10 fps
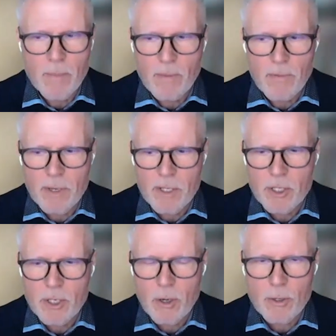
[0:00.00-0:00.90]
for
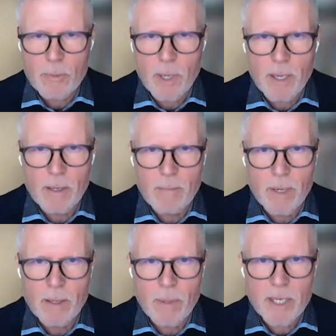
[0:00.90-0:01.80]
instance, caused
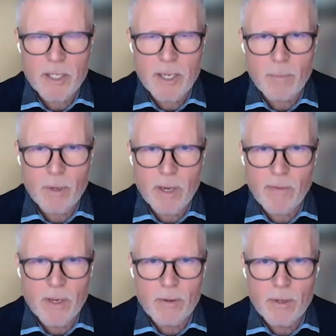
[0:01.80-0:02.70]
by plastic, but if
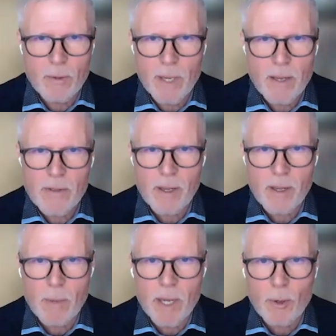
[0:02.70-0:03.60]
we don't do anything
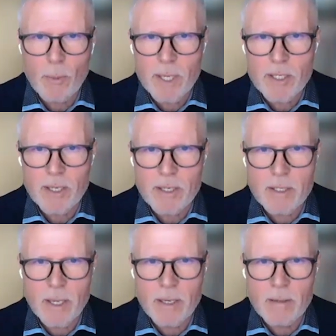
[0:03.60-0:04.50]
on microplastics,
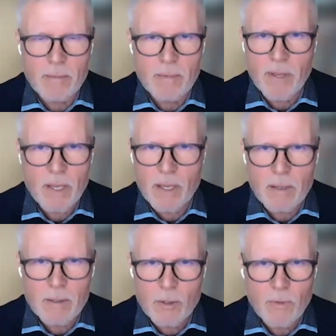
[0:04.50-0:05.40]
then we
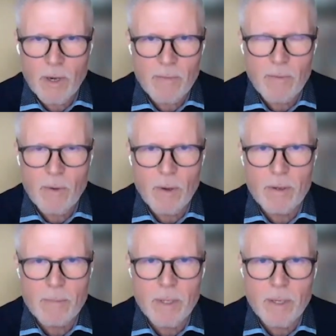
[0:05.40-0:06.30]
can do whatever we
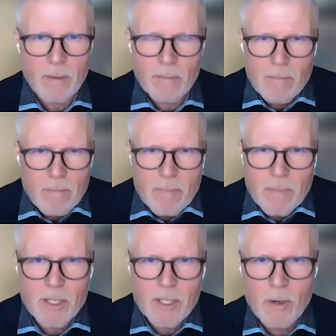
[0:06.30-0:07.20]
want, but
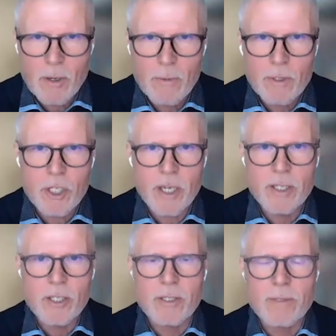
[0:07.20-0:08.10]
that's not going to
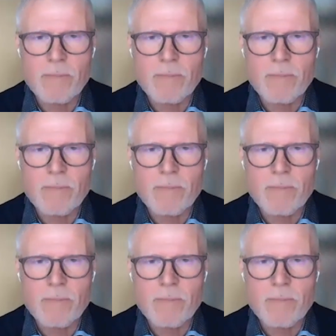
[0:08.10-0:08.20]
change.